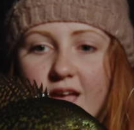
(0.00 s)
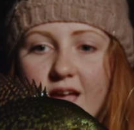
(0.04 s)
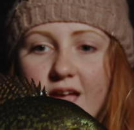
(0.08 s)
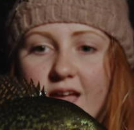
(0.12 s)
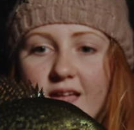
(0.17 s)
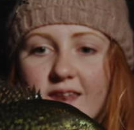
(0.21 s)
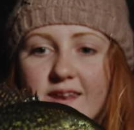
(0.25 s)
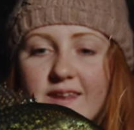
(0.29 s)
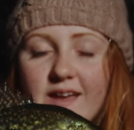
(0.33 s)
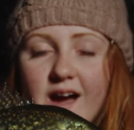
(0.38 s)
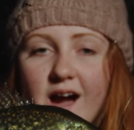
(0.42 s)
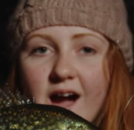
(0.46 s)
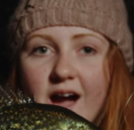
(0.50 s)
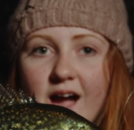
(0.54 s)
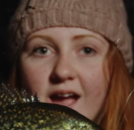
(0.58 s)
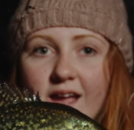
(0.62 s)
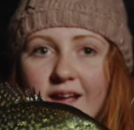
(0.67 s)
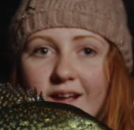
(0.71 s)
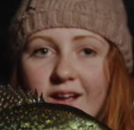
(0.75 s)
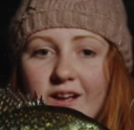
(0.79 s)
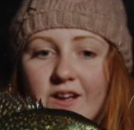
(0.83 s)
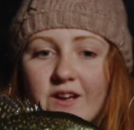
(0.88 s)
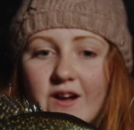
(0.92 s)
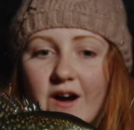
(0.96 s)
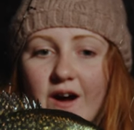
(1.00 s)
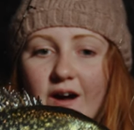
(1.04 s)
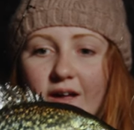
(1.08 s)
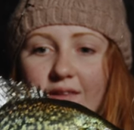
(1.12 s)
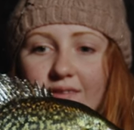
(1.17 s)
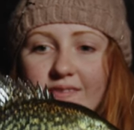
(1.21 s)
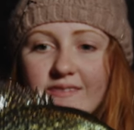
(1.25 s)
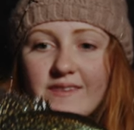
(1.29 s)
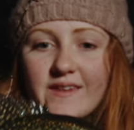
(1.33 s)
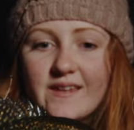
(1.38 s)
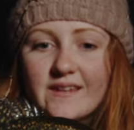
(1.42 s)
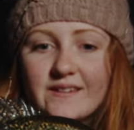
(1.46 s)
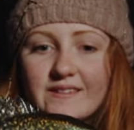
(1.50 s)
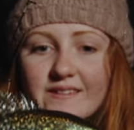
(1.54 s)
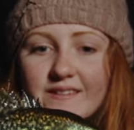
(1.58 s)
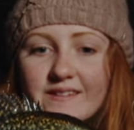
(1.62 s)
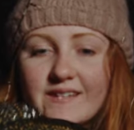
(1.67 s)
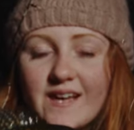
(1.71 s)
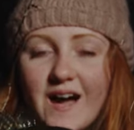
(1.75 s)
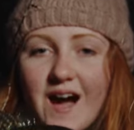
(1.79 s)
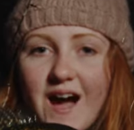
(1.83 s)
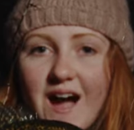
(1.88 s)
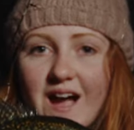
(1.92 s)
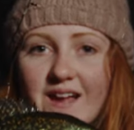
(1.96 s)
and I got this
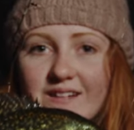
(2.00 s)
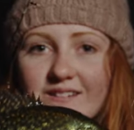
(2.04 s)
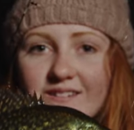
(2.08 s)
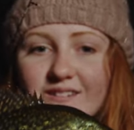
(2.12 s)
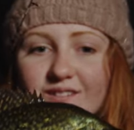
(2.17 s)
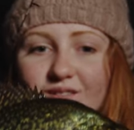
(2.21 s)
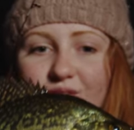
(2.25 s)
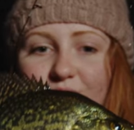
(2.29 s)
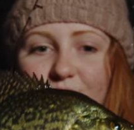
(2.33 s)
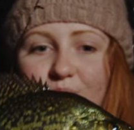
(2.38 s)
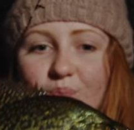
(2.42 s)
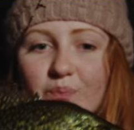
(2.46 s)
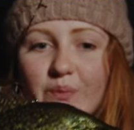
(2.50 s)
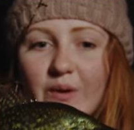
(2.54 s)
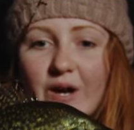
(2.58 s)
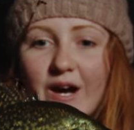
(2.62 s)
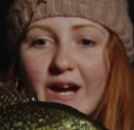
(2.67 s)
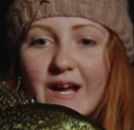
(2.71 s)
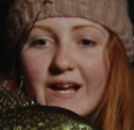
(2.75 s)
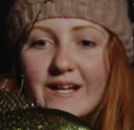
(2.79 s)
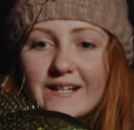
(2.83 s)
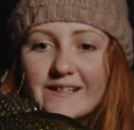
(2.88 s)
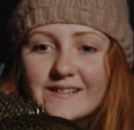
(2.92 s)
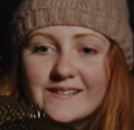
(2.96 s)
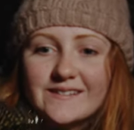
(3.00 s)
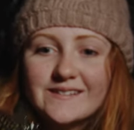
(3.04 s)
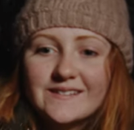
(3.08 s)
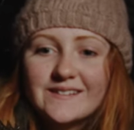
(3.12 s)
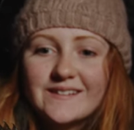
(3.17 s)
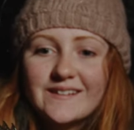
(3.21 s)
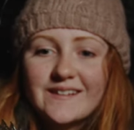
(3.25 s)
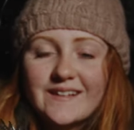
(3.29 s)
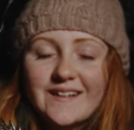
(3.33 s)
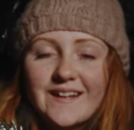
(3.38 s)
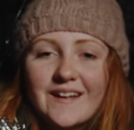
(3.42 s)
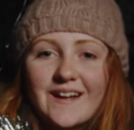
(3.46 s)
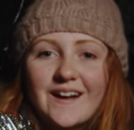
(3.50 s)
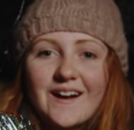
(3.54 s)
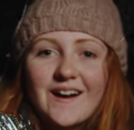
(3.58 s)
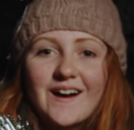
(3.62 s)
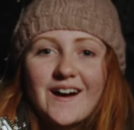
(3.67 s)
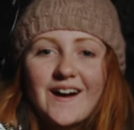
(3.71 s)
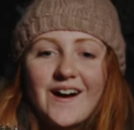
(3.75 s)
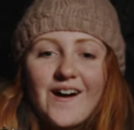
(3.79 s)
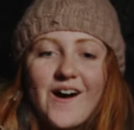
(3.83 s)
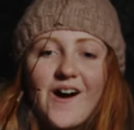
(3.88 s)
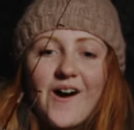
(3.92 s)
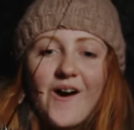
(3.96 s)
guy to bite.
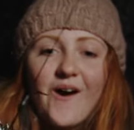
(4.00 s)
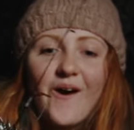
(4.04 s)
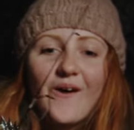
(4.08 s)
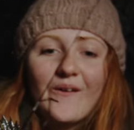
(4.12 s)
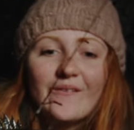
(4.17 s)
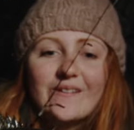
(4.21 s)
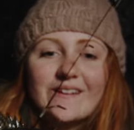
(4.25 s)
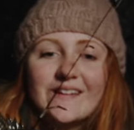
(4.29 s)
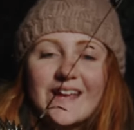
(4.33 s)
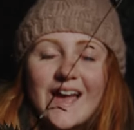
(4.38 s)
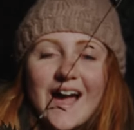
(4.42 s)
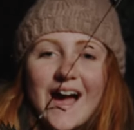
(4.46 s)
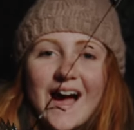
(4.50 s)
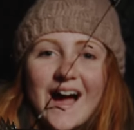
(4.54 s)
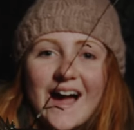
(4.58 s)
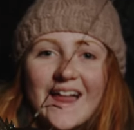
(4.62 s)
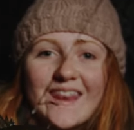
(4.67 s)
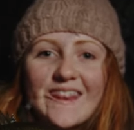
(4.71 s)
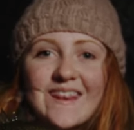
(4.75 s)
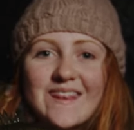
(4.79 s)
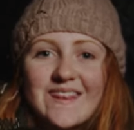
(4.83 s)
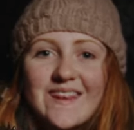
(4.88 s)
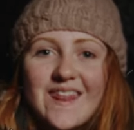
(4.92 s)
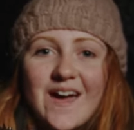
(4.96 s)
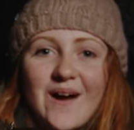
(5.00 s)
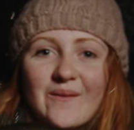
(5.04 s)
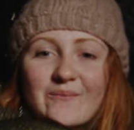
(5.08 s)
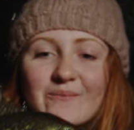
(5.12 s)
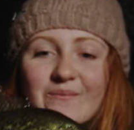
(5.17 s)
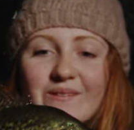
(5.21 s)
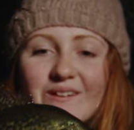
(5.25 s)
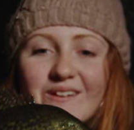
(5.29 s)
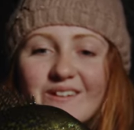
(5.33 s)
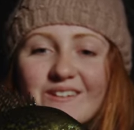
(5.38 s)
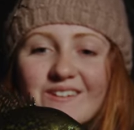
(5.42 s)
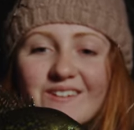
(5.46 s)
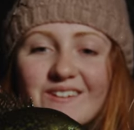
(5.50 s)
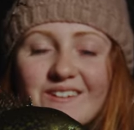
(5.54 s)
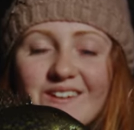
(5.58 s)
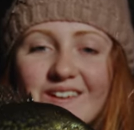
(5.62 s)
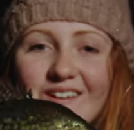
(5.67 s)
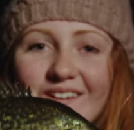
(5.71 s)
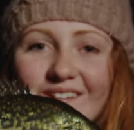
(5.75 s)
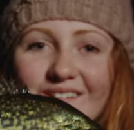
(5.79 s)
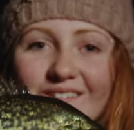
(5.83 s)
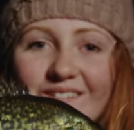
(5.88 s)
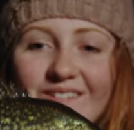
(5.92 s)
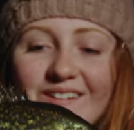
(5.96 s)
Oh yeah, number
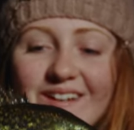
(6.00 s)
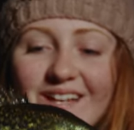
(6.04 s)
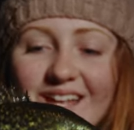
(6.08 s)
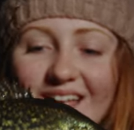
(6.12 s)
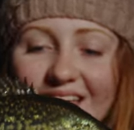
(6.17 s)
two.